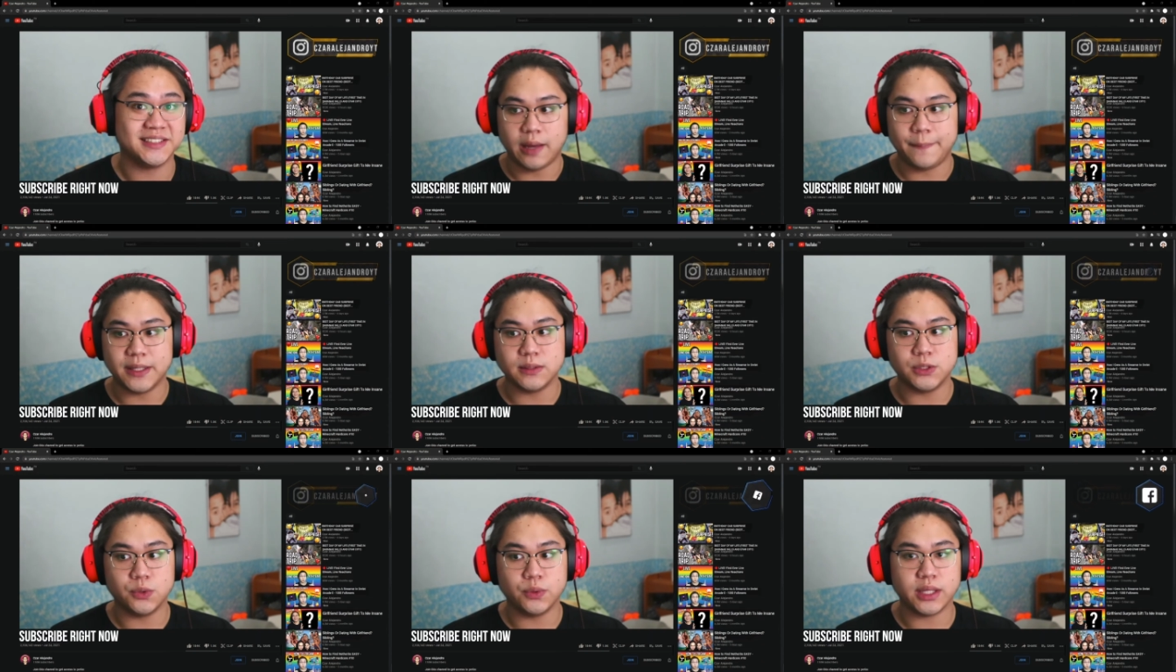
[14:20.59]
I've
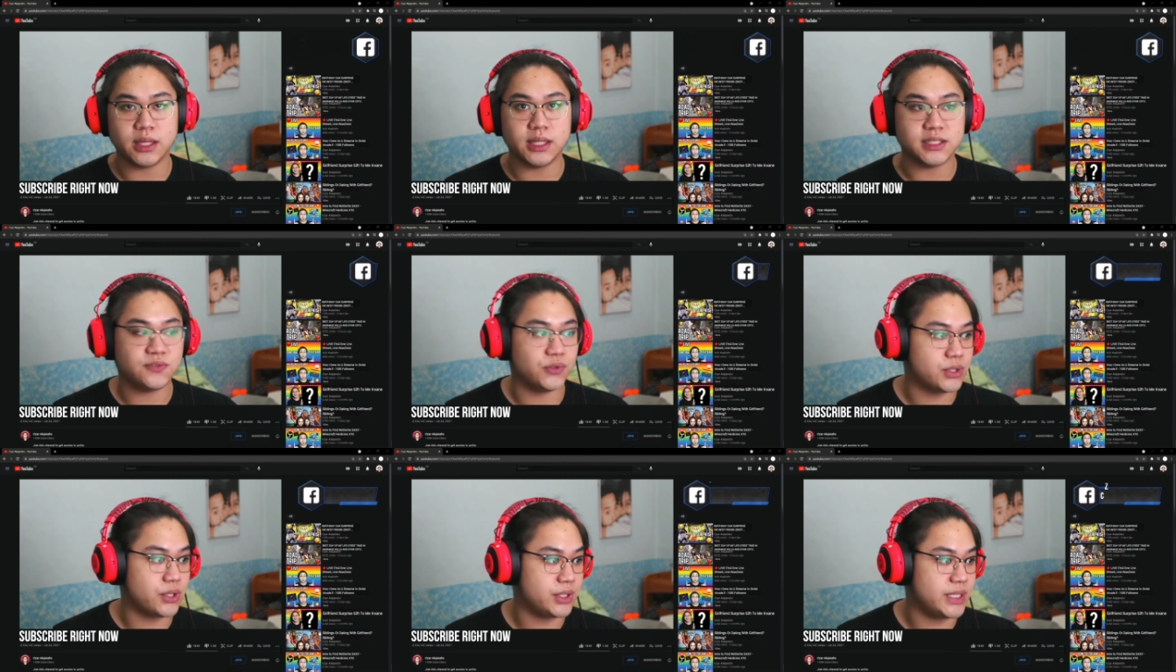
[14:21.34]
been doing this
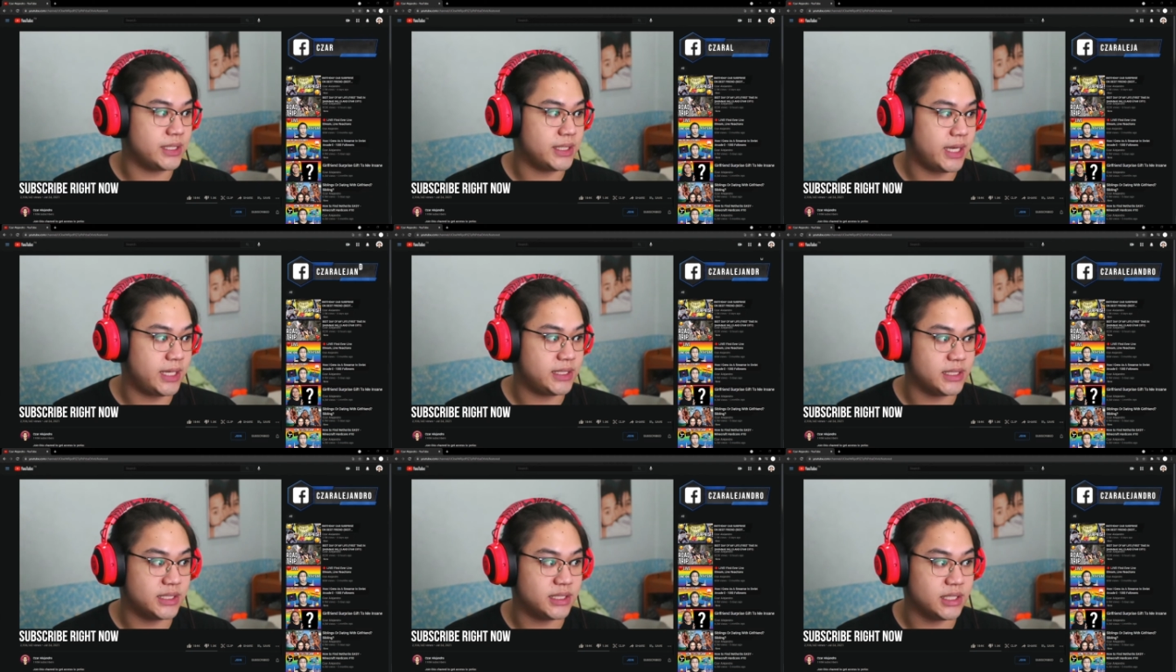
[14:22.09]
for 13 days
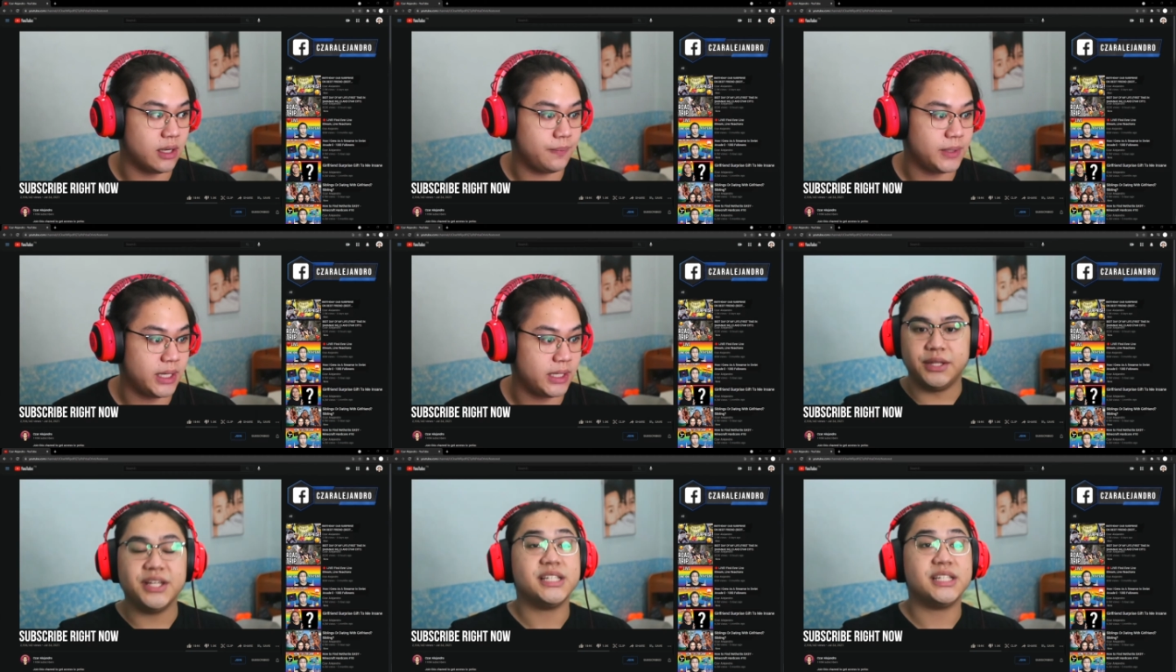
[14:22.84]
since the update.
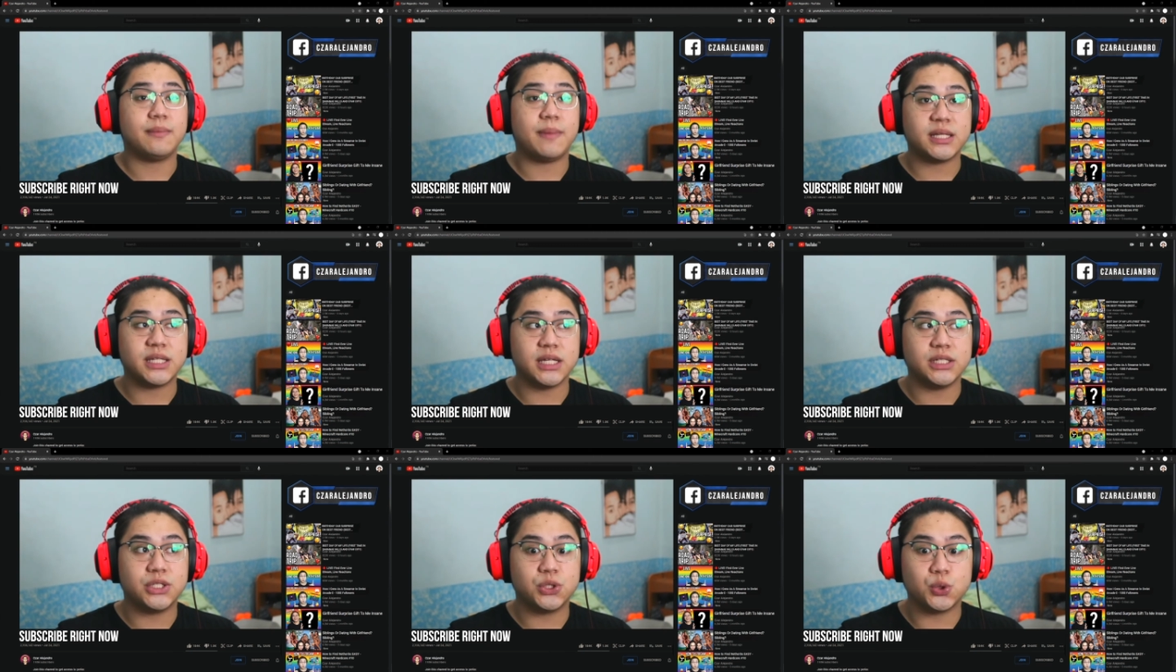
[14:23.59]
This is a
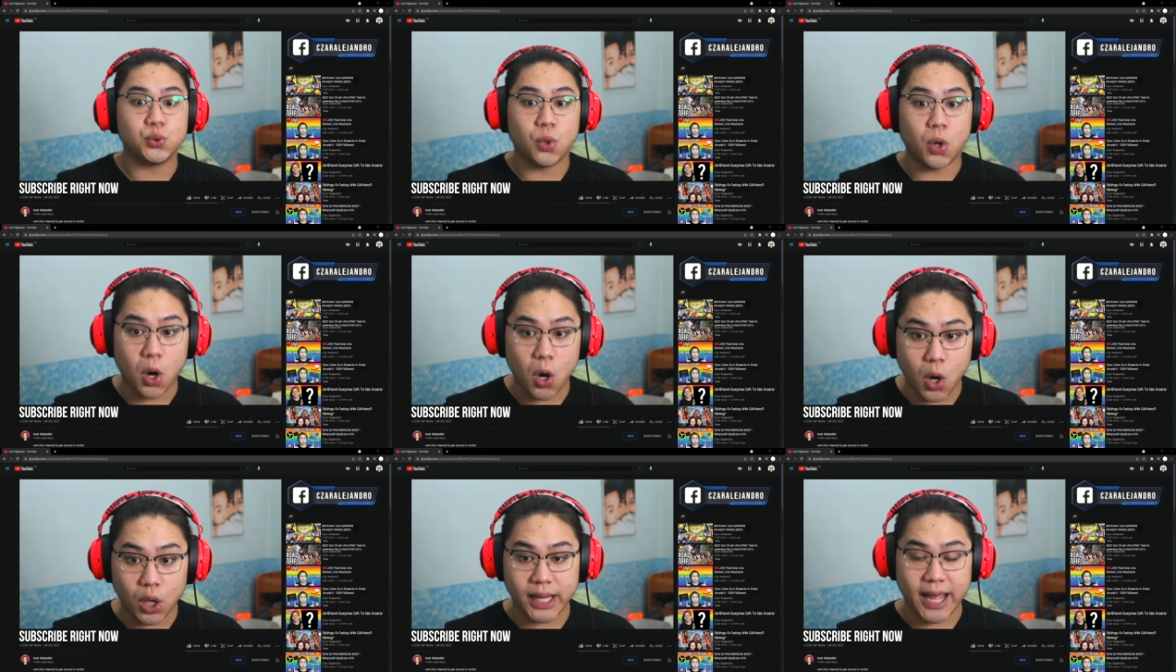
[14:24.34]
message to
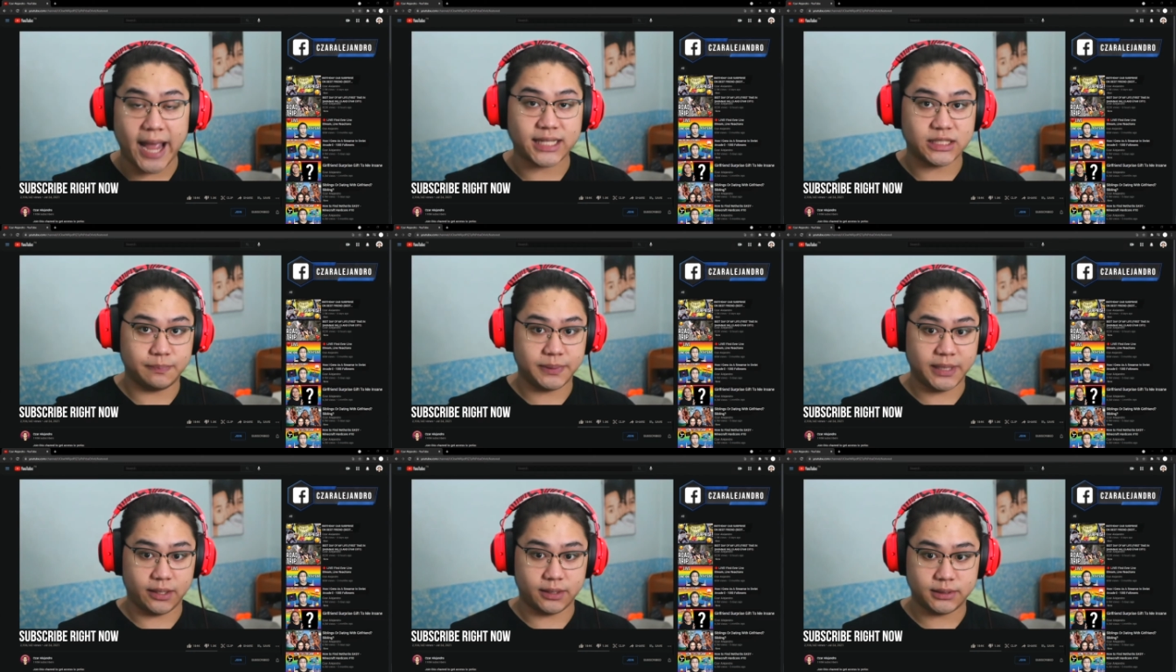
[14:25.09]
all Axie
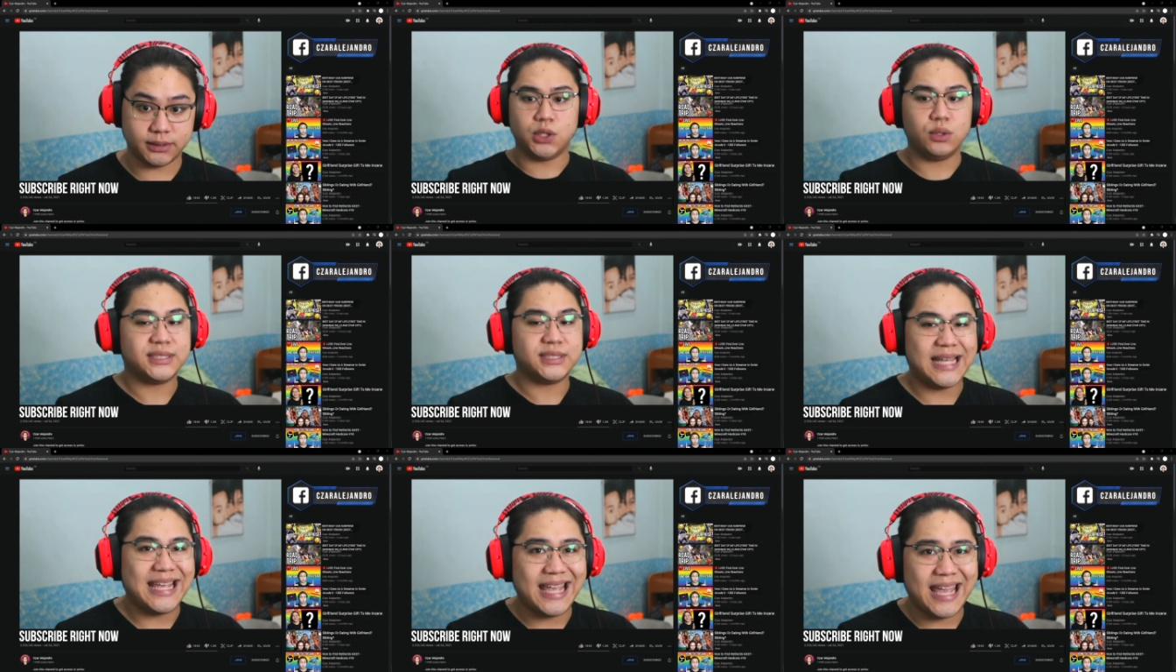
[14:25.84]
players. Don't
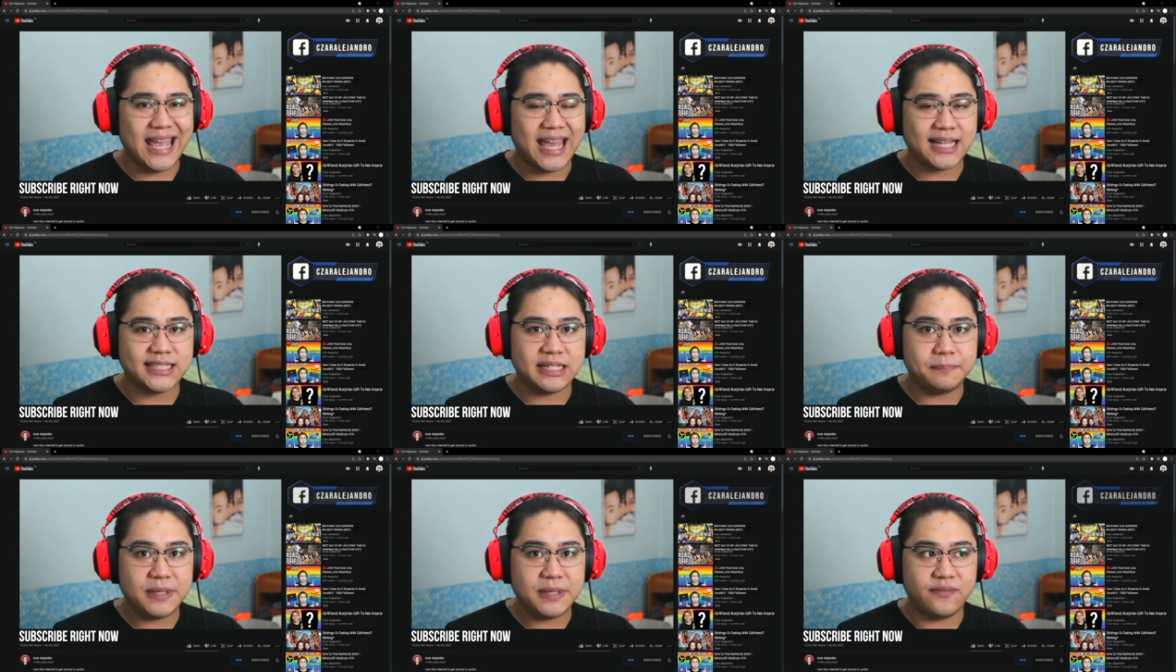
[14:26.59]
say
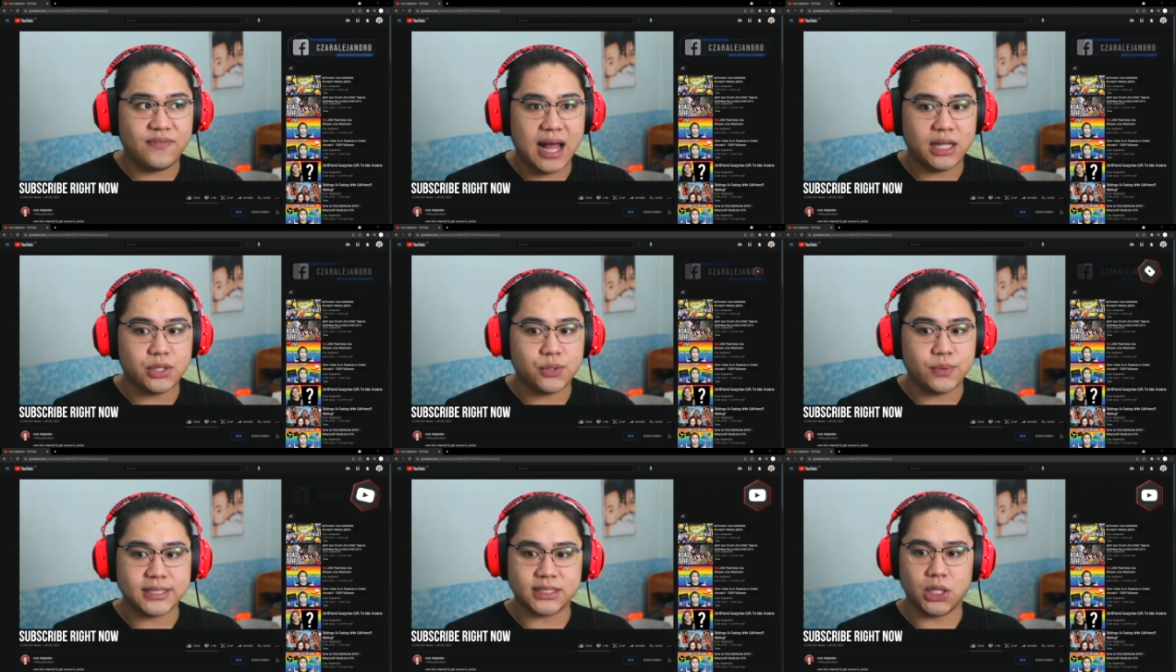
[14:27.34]
SLP value
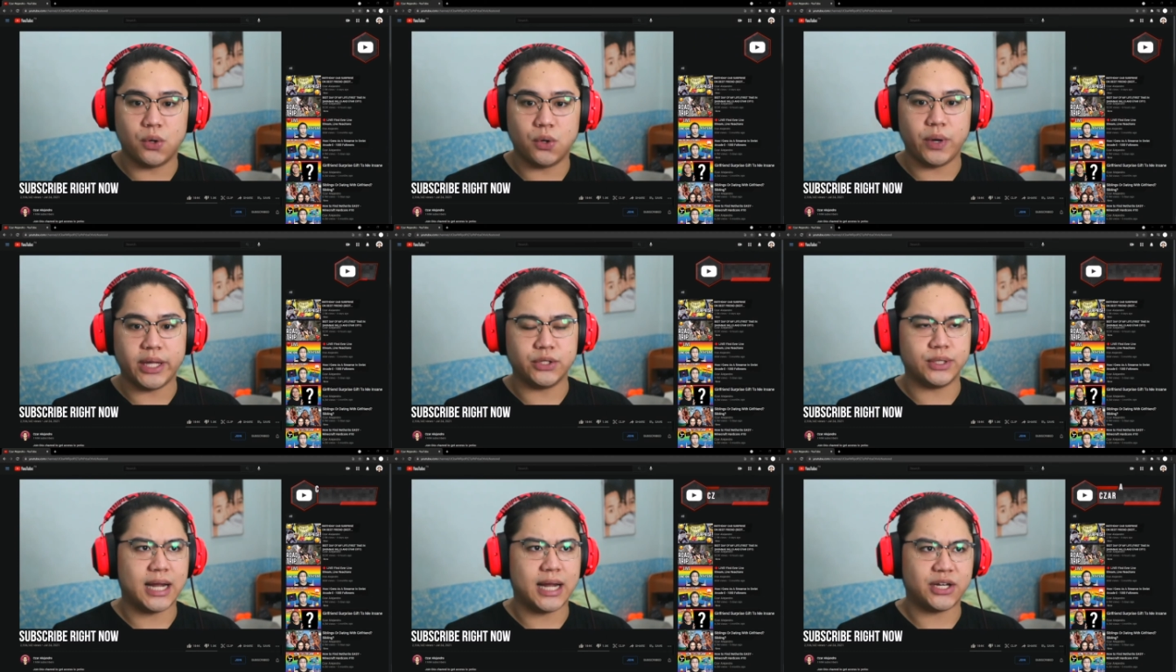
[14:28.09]
is low and you're
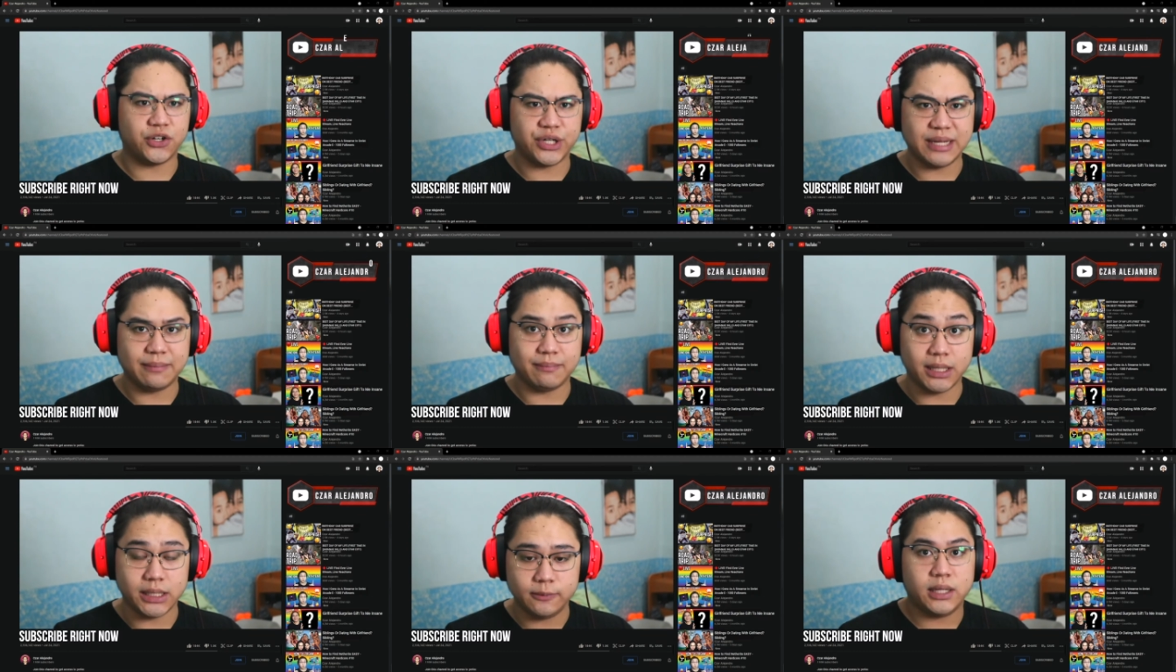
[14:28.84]
not earning money.